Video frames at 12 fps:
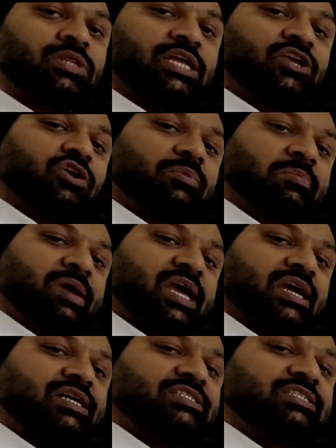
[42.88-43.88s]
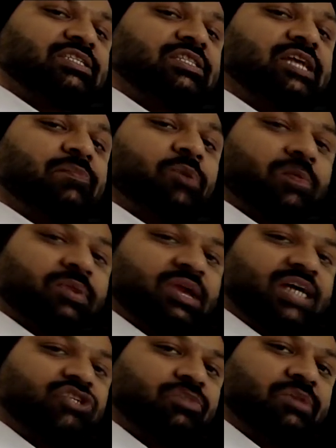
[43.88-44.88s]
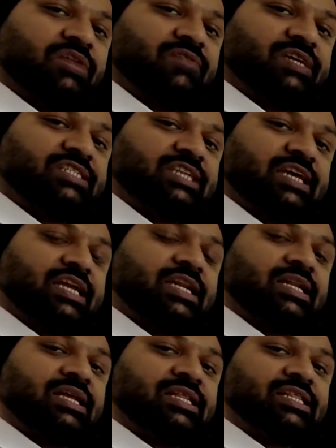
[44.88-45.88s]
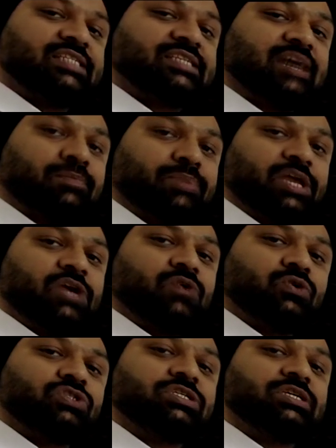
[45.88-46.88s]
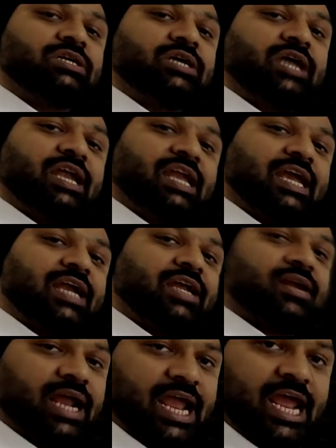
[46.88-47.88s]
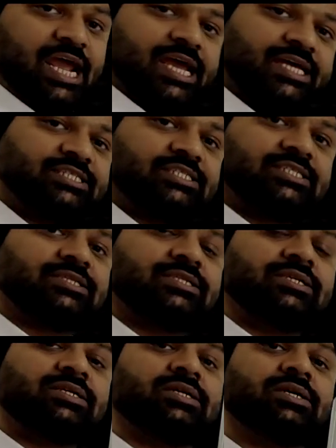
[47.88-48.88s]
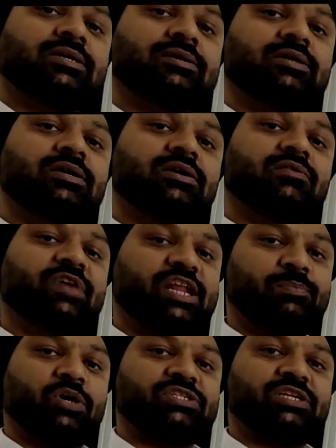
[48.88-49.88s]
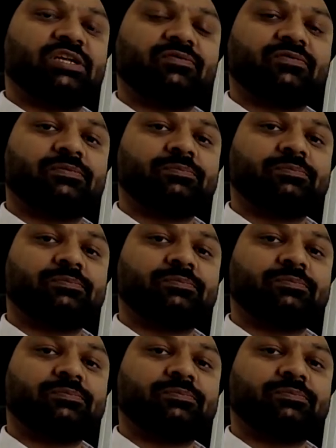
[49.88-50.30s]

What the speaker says: Then you will be making a decision that probably I should be investing in this company whose indicator A is very positive.